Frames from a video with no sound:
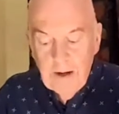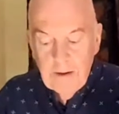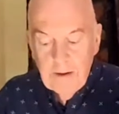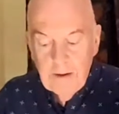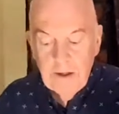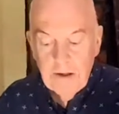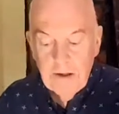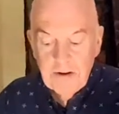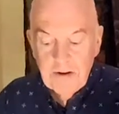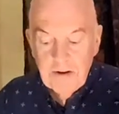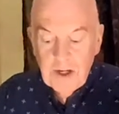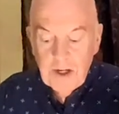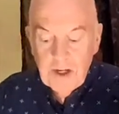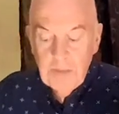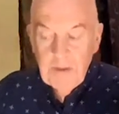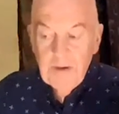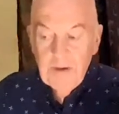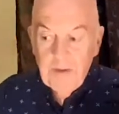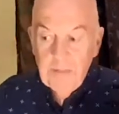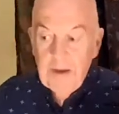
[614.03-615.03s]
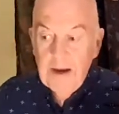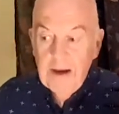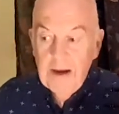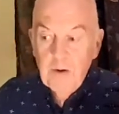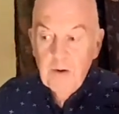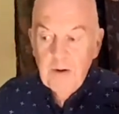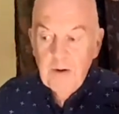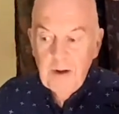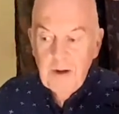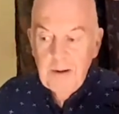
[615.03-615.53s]
this is coming from my
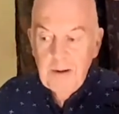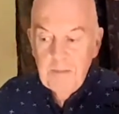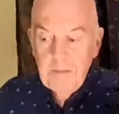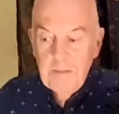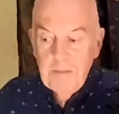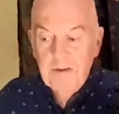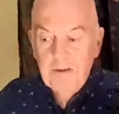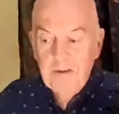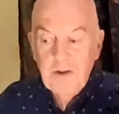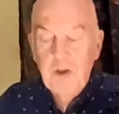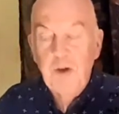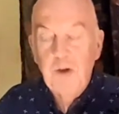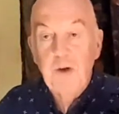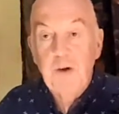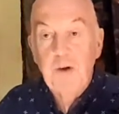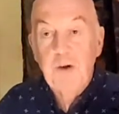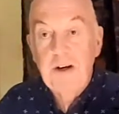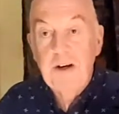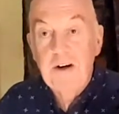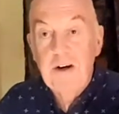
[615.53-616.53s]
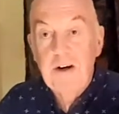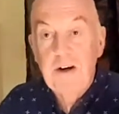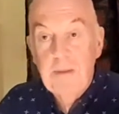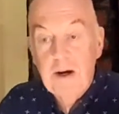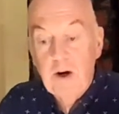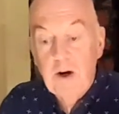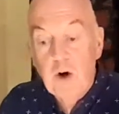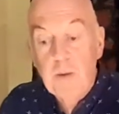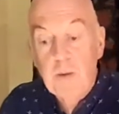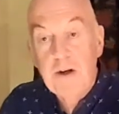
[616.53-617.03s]
own music studio here in my
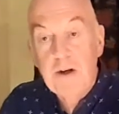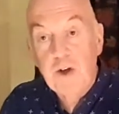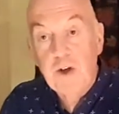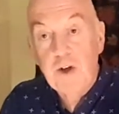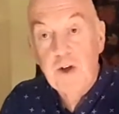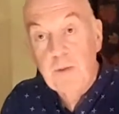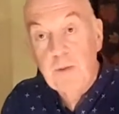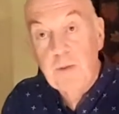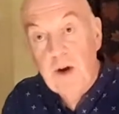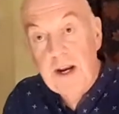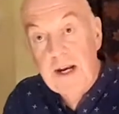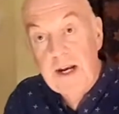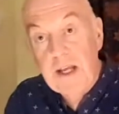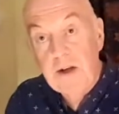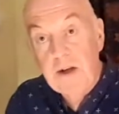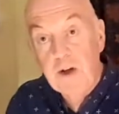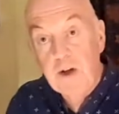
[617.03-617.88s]
home in Tuamgraney.